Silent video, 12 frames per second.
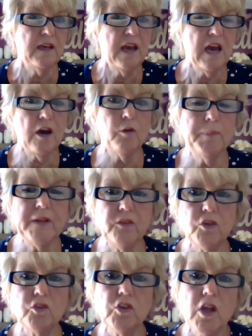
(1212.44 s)
helping
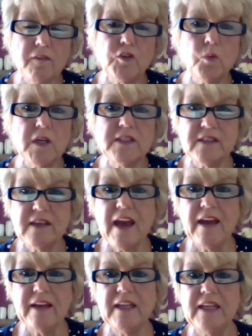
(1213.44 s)
their loved ones
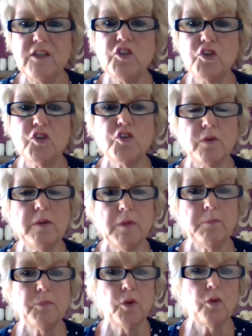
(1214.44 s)
get into
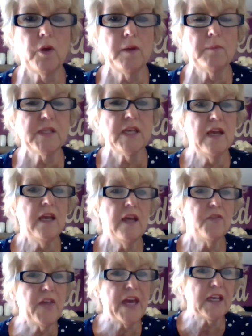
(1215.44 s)
treatment programs
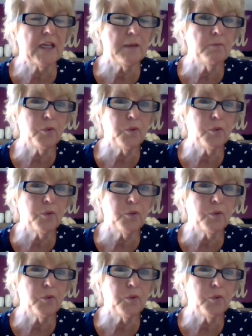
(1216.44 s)
that can